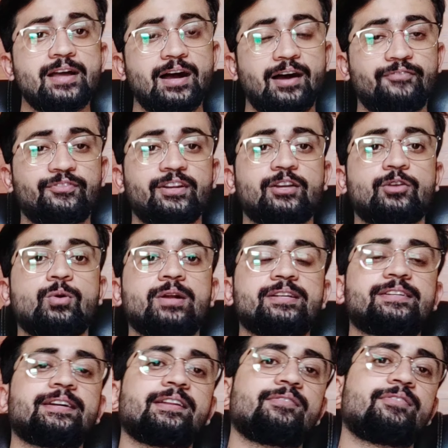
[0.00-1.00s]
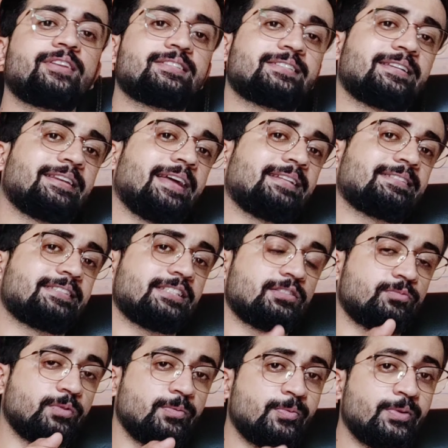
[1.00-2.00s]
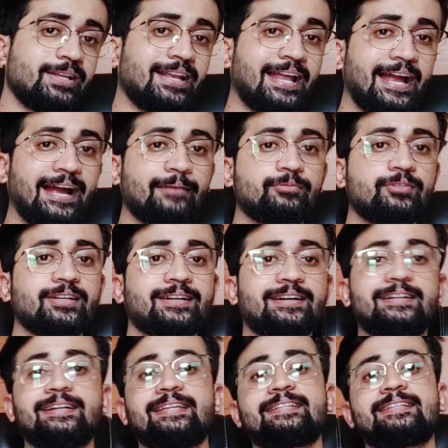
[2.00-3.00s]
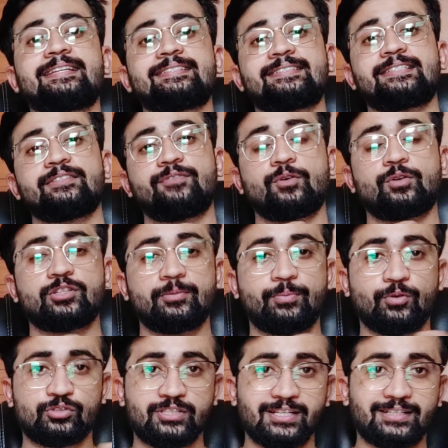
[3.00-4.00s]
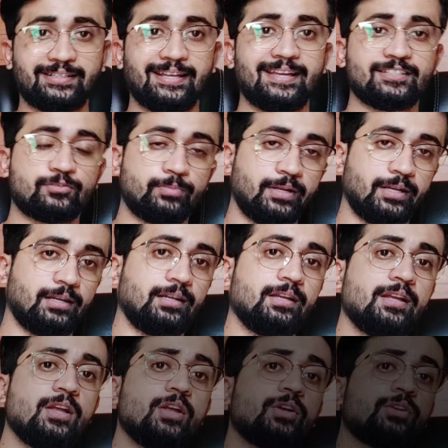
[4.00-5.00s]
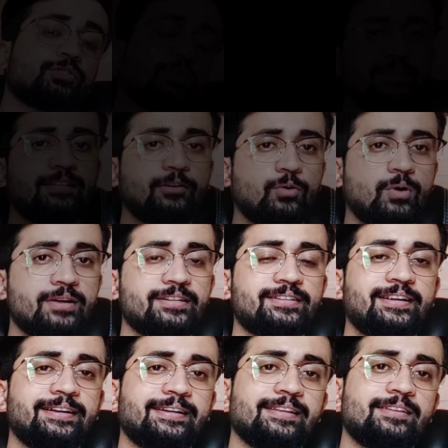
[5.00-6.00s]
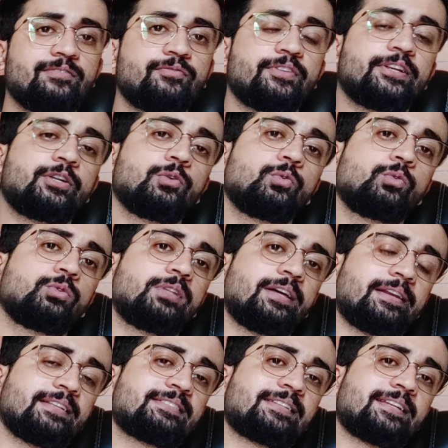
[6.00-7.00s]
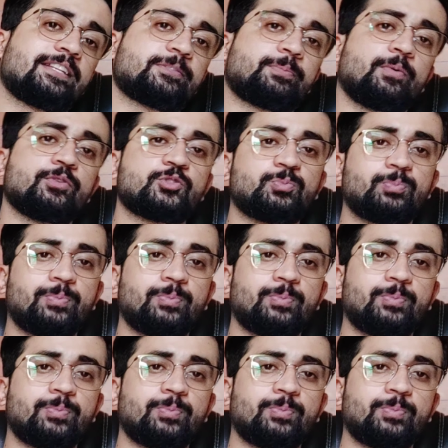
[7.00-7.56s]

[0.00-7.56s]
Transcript: after quantitative risk analysis, we will have the contingency for the project as well. So the quantitative, we do the risk response